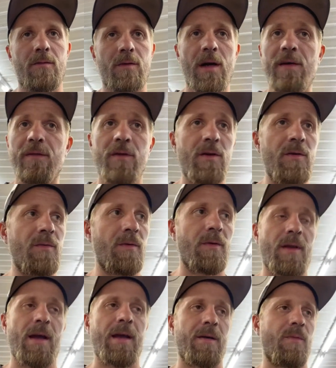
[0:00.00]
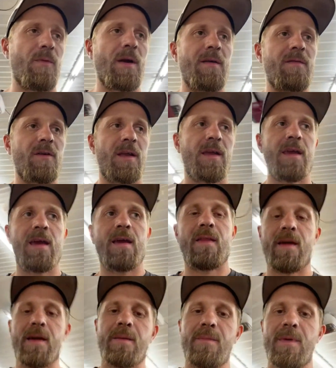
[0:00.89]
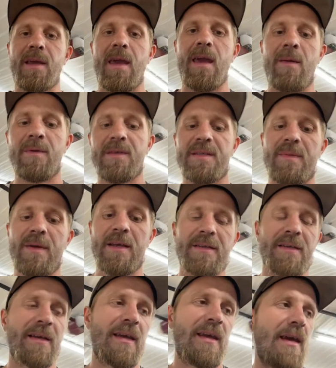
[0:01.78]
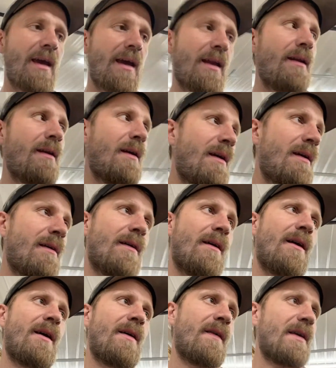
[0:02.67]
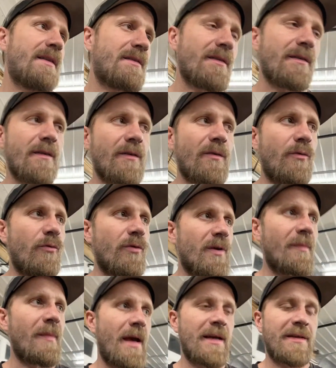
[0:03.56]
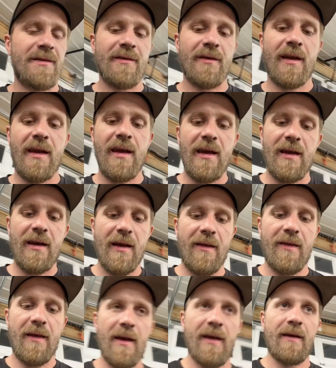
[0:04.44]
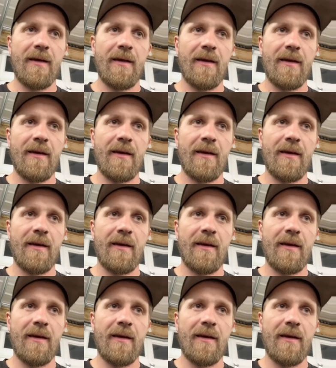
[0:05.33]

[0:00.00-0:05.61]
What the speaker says: whatever you like, whatever kit, like McAmis makes a kit, that's a quartermaster kit, I think.